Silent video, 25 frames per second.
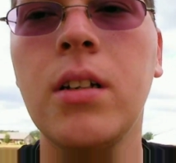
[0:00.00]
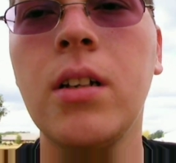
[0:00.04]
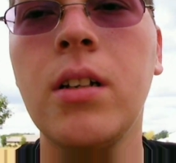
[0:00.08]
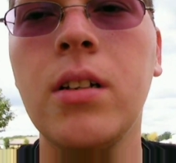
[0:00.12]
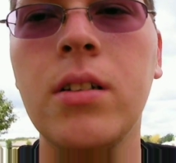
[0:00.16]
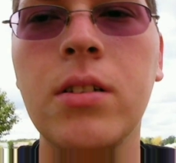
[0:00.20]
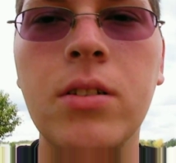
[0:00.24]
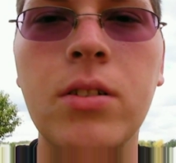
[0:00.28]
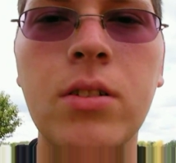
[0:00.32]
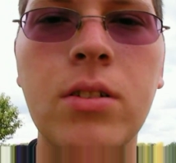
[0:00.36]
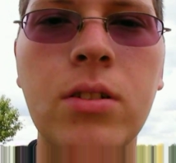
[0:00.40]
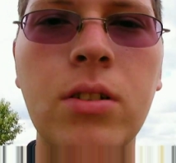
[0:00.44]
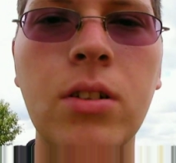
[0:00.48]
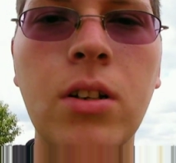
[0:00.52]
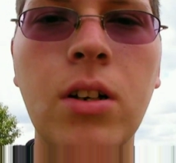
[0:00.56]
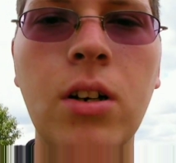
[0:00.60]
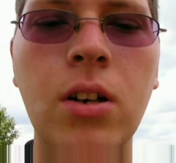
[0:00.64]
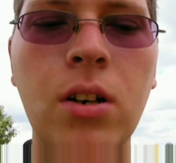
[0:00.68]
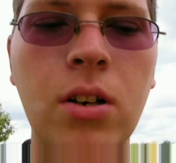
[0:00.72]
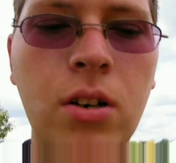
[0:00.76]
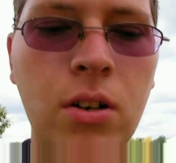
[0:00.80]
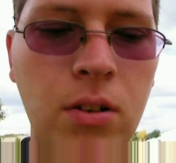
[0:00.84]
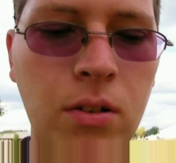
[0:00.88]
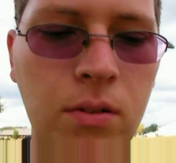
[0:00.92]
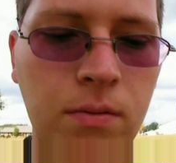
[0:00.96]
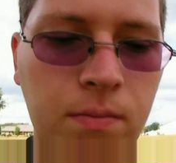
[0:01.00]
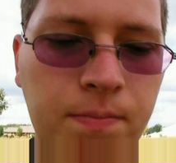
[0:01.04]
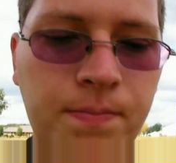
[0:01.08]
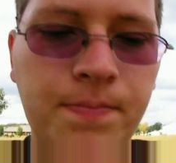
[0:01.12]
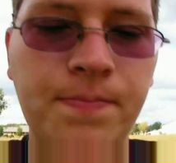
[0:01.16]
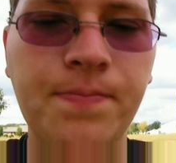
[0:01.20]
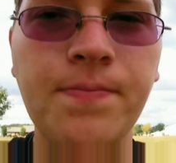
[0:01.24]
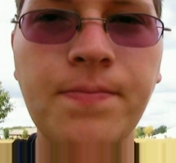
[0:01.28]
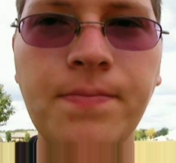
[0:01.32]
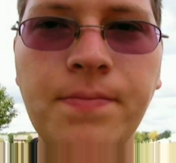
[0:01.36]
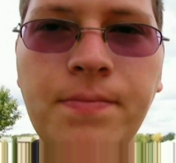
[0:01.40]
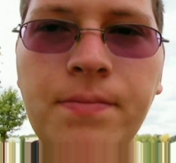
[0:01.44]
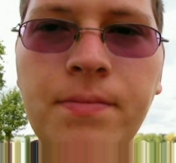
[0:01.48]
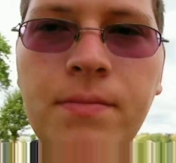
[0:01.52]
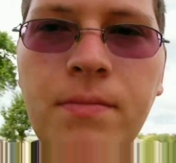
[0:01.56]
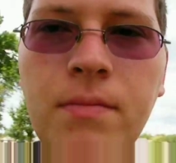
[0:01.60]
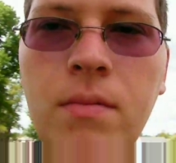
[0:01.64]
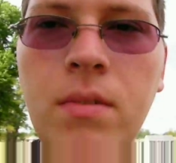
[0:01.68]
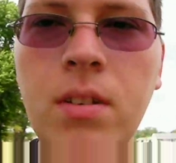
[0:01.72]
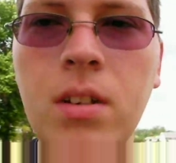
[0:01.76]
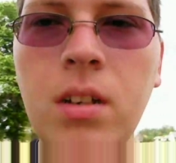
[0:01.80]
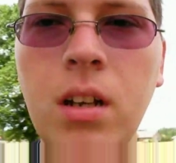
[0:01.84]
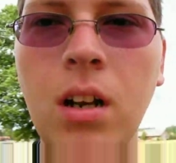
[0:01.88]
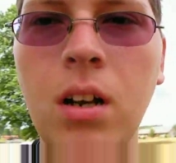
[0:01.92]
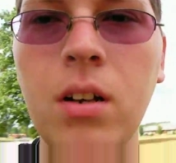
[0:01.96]
So
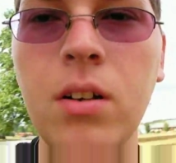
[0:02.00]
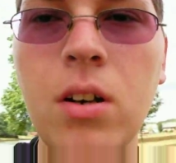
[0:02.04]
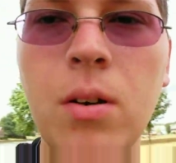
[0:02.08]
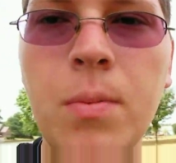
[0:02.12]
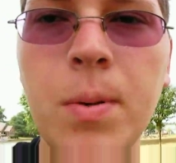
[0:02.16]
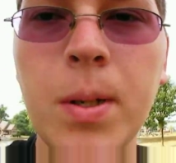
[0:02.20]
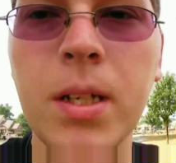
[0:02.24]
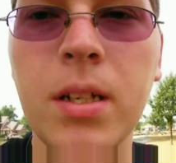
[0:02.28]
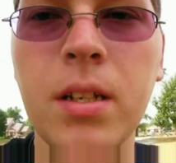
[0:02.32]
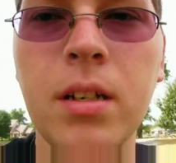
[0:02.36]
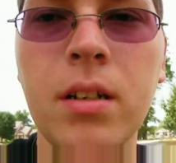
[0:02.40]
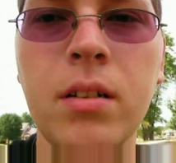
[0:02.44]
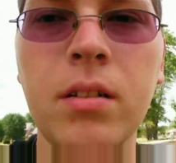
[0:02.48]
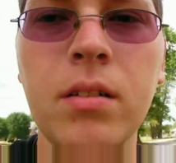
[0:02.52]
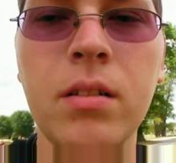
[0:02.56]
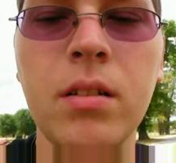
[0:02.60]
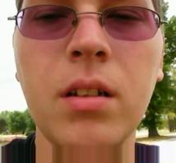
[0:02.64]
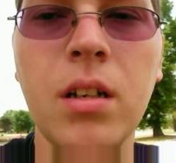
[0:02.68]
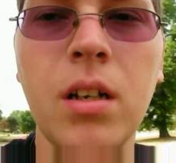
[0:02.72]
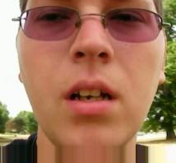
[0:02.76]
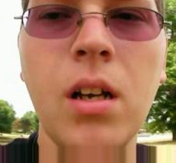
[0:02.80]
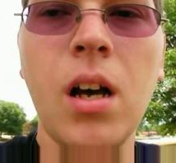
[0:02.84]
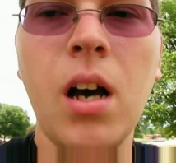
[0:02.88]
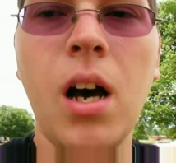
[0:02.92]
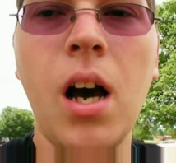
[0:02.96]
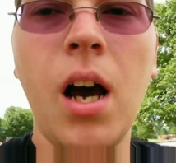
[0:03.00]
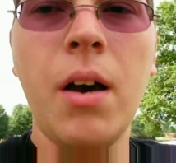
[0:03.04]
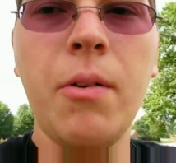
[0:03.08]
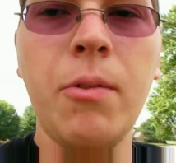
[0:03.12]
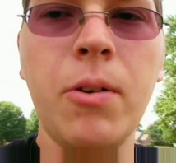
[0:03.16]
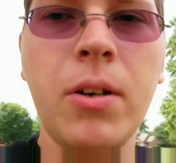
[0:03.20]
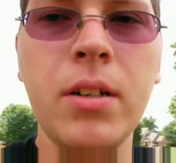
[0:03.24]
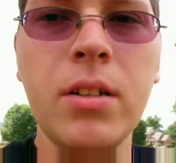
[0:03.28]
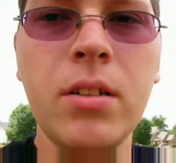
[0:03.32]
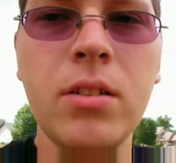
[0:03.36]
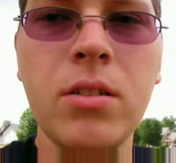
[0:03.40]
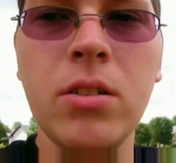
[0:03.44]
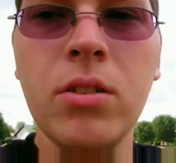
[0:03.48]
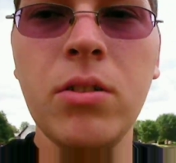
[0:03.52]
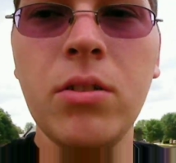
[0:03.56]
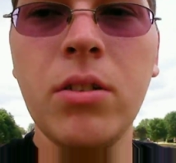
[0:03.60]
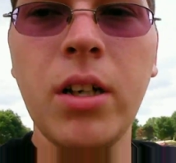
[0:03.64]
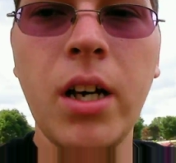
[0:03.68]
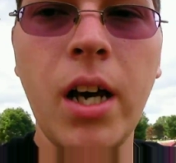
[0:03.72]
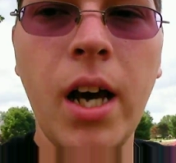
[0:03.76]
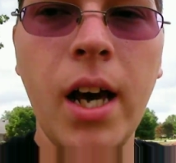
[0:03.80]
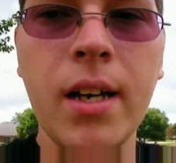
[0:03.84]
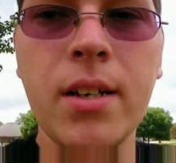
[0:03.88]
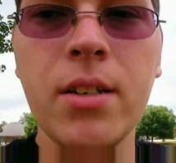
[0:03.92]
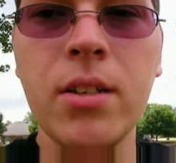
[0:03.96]
you know, I want to
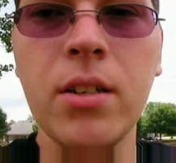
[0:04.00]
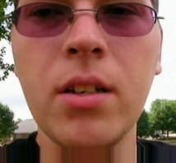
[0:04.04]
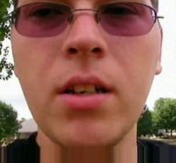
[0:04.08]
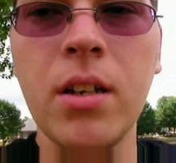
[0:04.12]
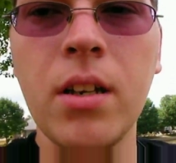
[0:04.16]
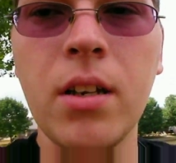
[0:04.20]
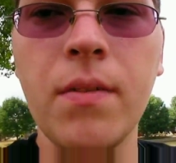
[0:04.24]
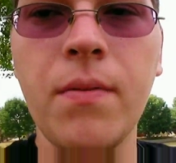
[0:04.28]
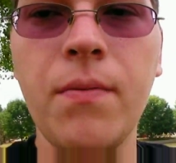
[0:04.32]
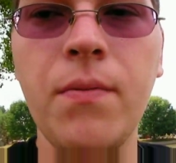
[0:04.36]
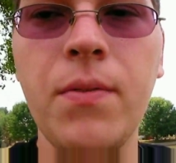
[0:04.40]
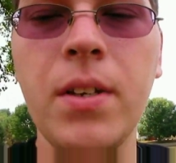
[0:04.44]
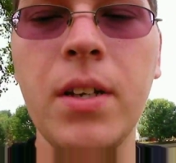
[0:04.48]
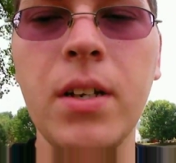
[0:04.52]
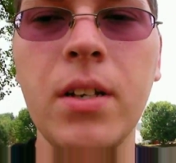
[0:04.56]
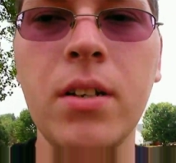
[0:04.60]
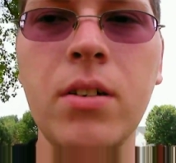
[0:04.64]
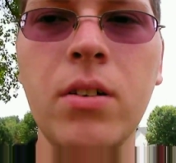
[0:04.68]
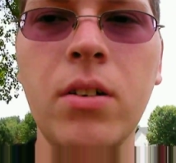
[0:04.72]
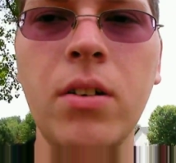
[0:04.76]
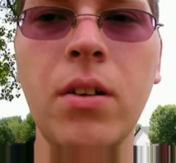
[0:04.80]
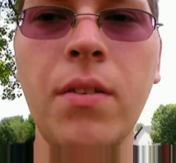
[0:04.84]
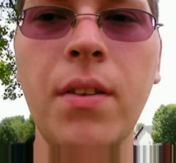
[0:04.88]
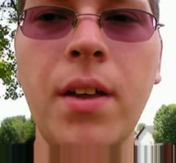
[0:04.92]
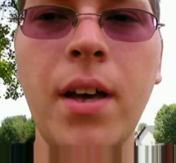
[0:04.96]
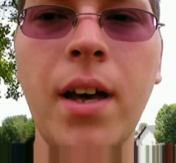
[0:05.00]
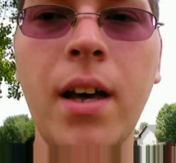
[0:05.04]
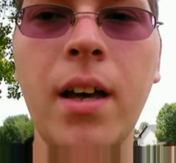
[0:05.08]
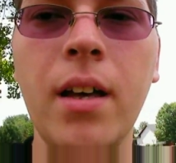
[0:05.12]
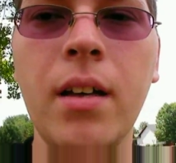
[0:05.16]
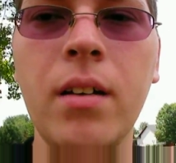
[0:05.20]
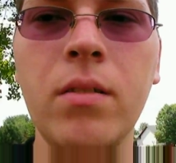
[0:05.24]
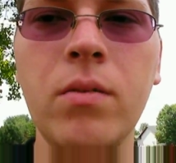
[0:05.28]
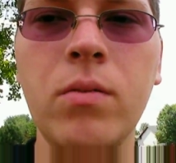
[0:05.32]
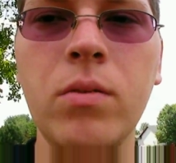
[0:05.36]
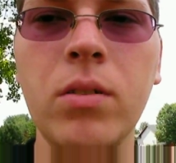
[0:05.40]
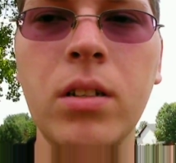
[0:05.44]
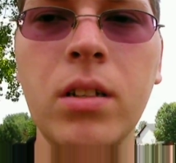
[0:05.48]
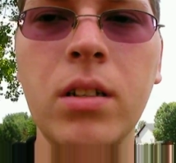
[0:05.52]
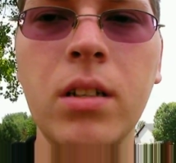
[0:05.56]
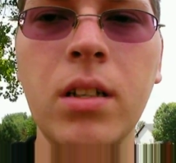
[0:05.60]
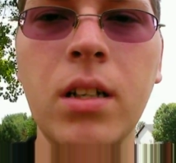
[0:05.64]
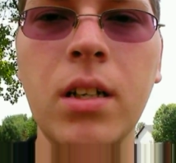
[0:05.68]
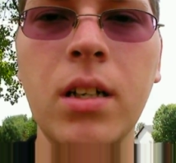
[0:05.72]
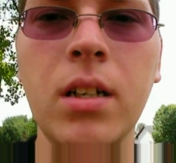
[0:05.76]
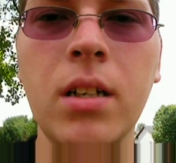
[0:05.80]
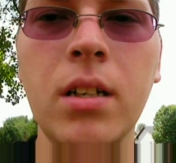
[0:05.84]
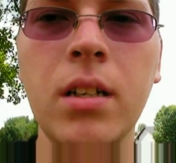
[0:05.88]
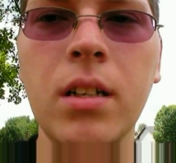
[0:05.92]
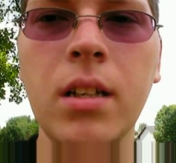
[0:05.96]
actually get a vehicle that will
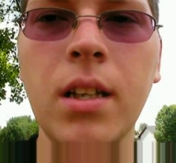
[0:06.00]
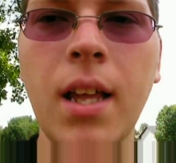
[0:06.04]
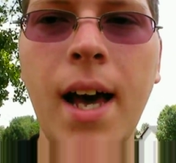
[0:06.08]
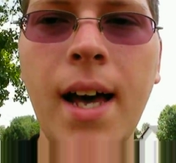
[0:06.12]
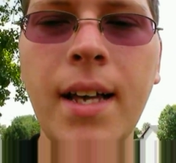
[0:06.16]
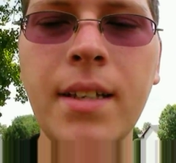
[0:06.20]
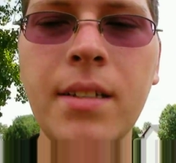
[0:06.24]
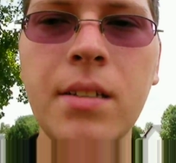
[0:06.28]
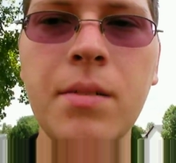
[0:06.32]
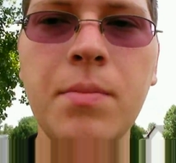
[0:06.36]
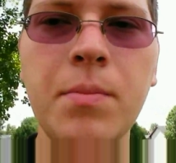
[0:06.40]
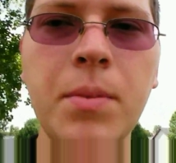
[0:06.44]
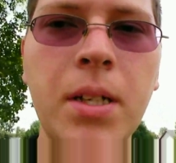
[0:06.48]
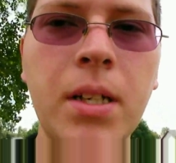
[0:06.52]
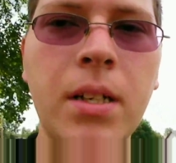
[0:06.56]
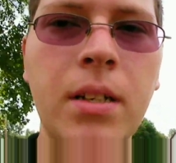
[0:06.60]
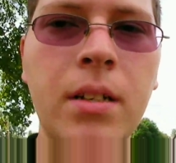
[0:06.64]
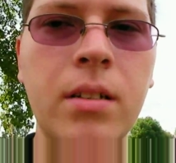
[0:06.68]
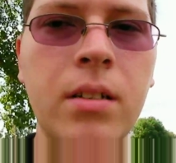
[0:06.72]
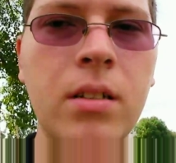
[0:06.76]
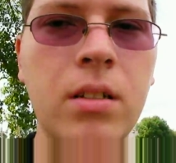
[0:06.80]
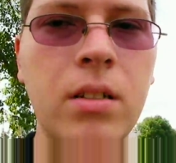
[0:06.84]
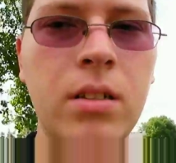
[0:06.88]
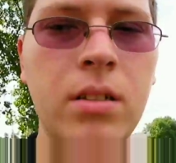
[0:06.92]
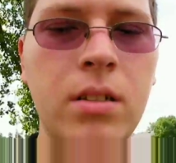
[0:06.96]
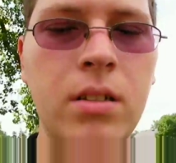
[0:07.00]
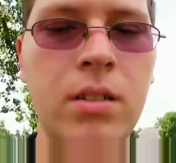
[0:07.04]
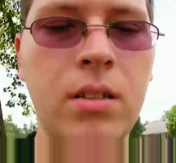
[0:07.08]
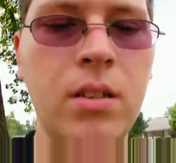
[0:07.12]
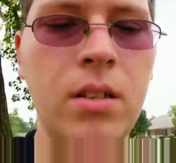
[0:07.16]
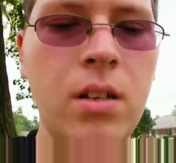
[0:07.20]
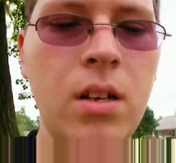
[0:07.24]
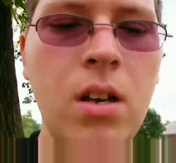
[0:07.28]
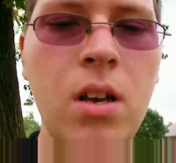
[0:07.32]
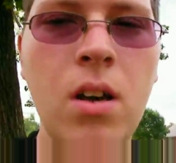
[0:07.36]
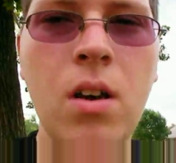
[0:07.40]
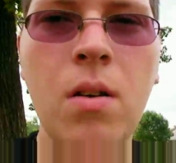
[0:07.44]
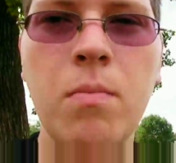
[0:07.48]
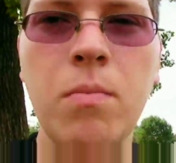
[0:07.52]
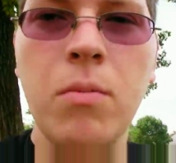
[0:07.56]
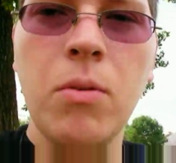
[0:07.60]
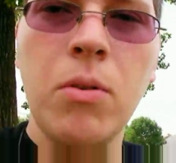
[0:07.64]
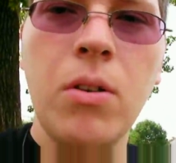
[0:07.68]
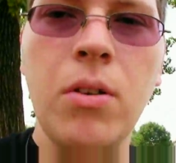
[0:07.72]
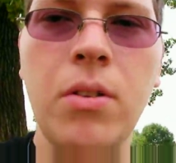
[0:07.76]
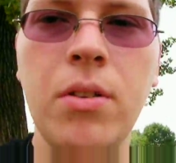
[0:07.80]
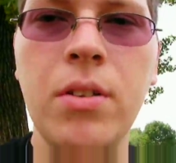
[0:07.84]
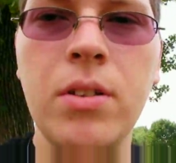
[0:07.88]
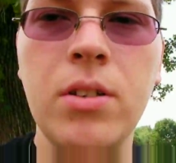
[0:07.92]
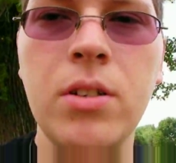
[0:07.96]
last me
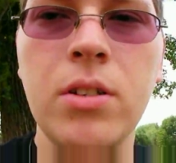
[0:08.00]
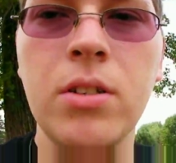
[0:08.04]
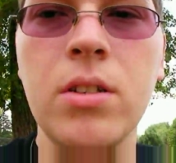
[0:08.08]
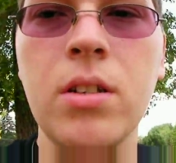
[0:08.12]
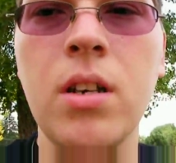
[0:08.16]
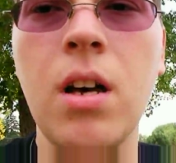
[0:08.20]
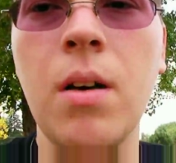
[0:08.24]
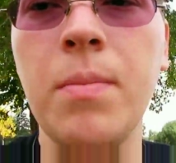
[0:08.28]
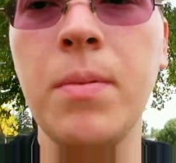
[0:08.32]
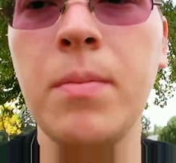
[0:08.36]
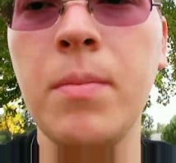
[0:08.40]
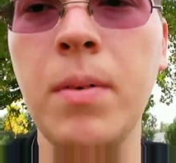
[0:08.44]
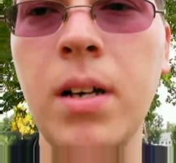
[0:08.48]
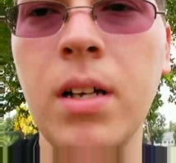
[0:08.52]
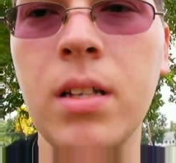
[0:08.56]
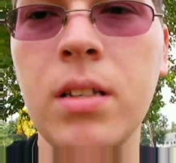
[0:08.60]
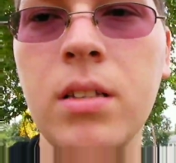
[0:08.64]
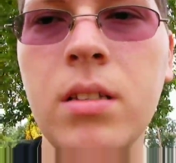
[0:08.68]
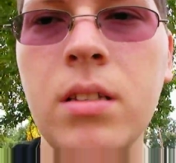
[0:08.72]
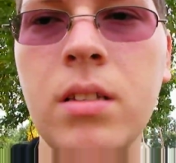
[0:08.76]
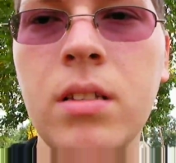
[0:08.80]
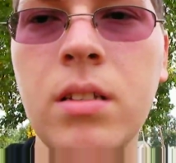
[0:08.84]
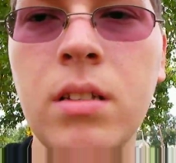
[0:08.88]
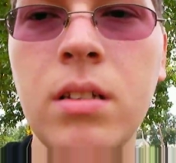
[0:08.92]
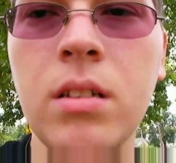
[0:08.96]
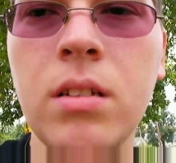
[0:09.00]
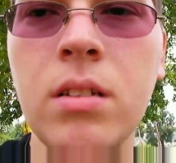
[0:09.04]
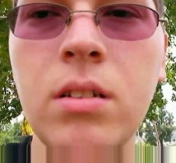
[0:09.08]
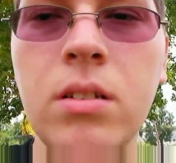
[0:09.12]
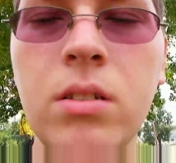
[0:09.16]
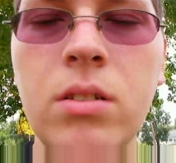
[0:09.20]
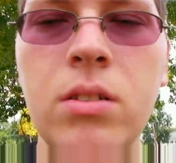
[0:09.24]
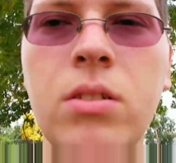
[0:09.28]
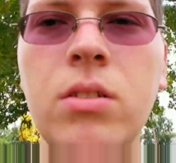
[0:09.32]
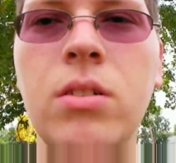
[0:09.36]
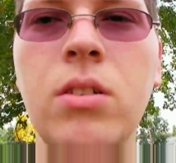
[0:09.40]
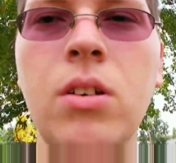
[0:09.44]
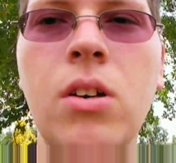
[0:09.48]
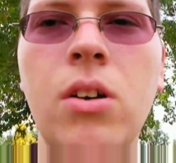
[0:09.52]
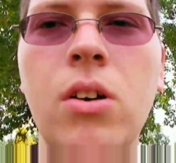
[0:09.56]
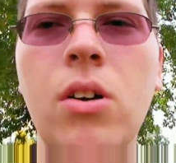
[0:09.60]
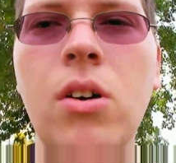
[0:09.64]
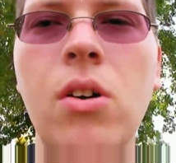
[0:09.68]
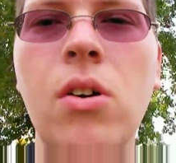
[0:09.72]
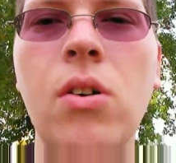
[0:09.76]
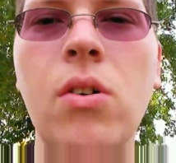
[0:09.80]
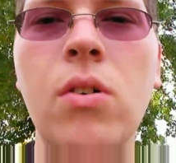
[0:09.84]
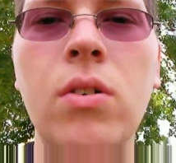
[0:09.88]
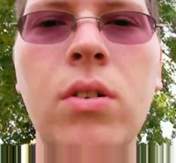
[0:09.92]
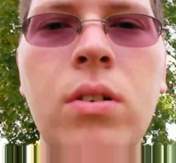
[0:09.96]
more than just a couple months.
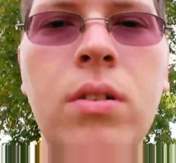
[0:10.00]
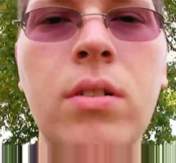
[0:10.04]
So